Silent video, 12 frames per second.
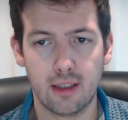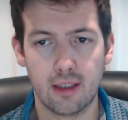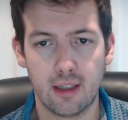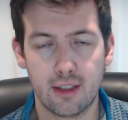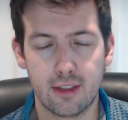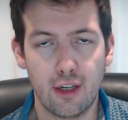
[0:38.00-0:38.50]

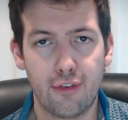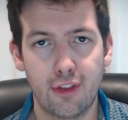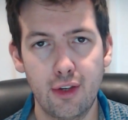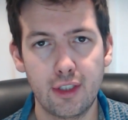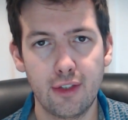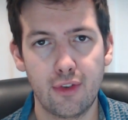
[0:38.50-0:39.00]
So for
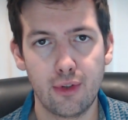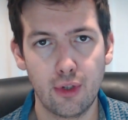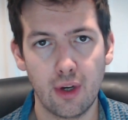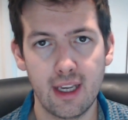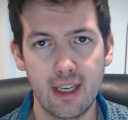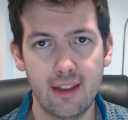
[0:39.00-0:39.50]
those of you
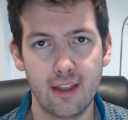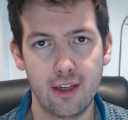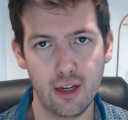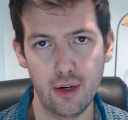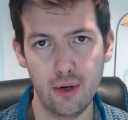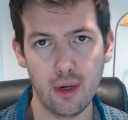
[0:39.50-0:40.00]
not in the
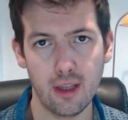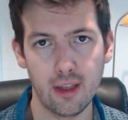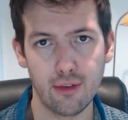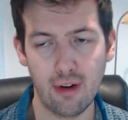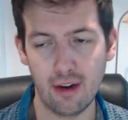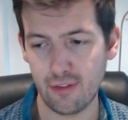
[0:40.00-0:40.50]
know,
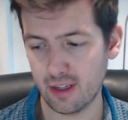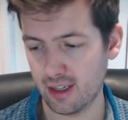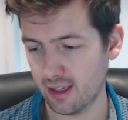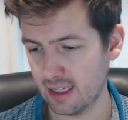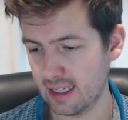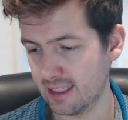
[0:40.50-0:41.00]

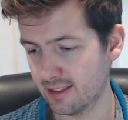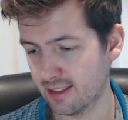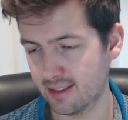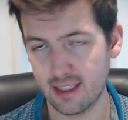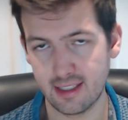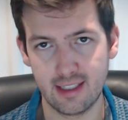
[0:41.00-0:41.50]
Ravnica is a
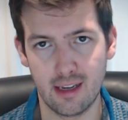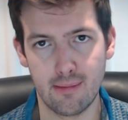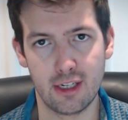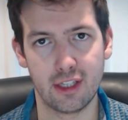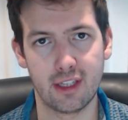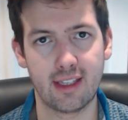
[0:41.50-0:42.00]
setting in
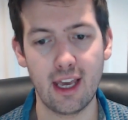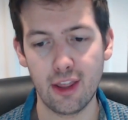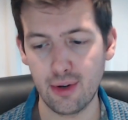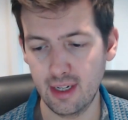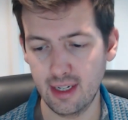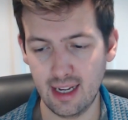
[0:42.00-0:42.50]
Magic the
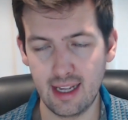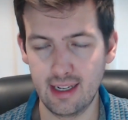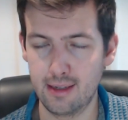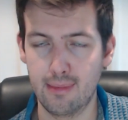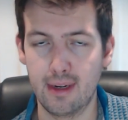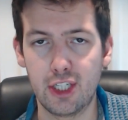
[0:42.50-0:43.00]
Gathering, and
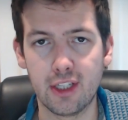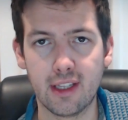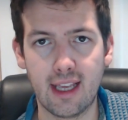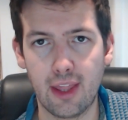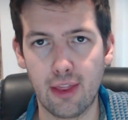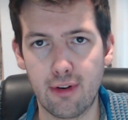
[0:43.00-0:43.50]
in Magic the
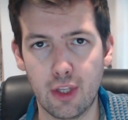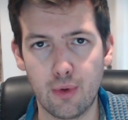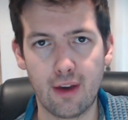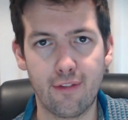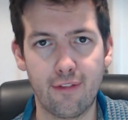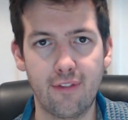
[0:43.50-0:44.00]
Gathering you
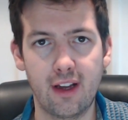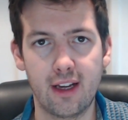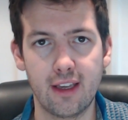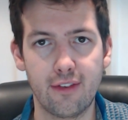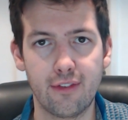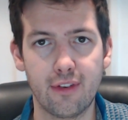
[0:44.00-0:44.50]
have
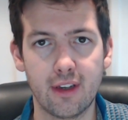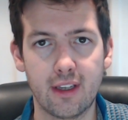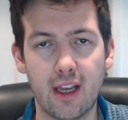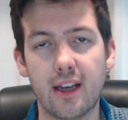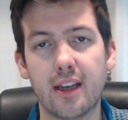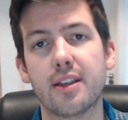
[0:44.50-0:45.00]
5
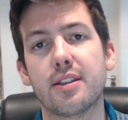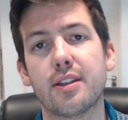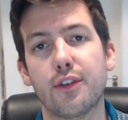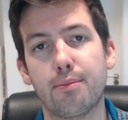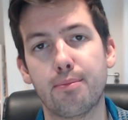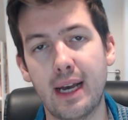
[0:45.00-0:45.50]
colours
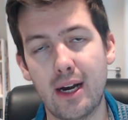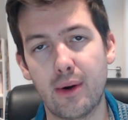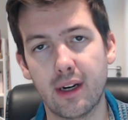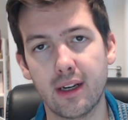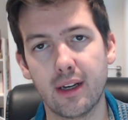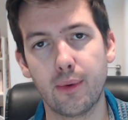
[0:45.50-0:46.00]
of power:
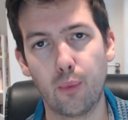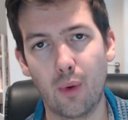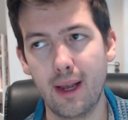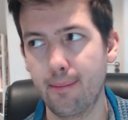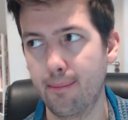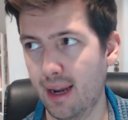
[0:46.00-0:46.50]

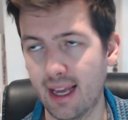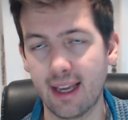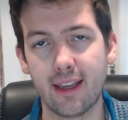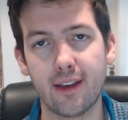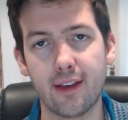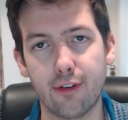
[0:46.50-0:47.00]
white,
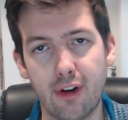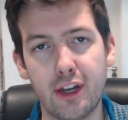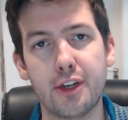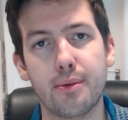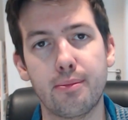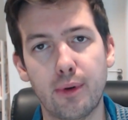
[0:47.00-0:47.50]
black, red,
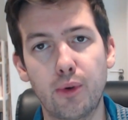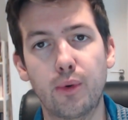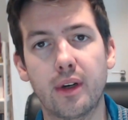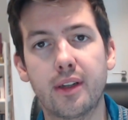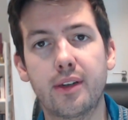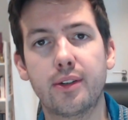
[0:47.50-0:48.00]
blue,
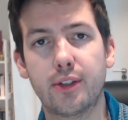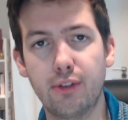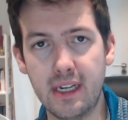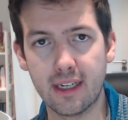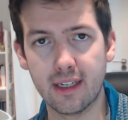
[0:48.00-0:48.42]
and green.